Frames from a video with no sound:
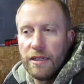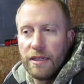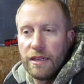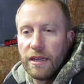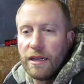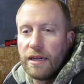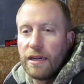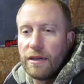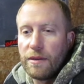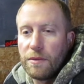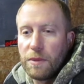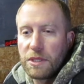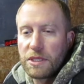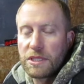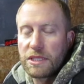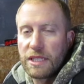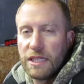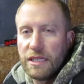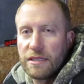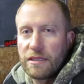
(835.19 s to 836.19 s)
Once
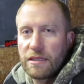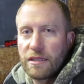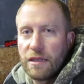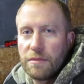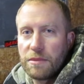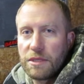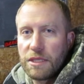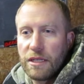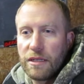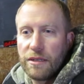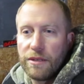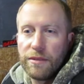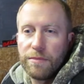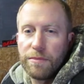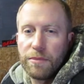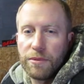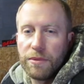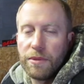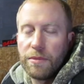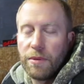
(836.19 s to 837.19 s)
season comes in, you're
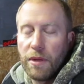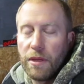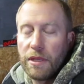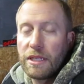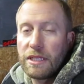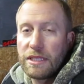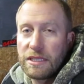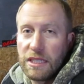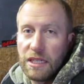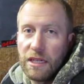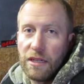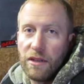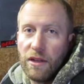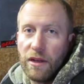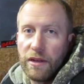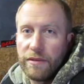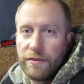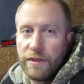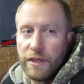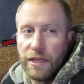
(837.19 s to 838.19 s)
probably going to see a
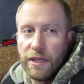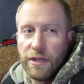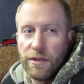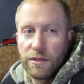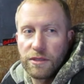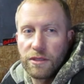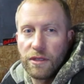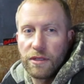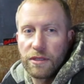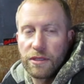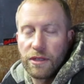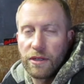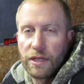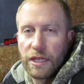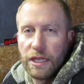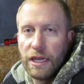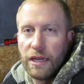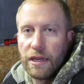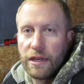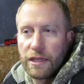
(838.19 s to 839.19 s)
lot of videos on
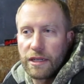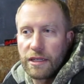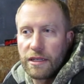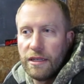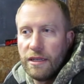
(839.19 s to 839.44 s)
turkey hunting.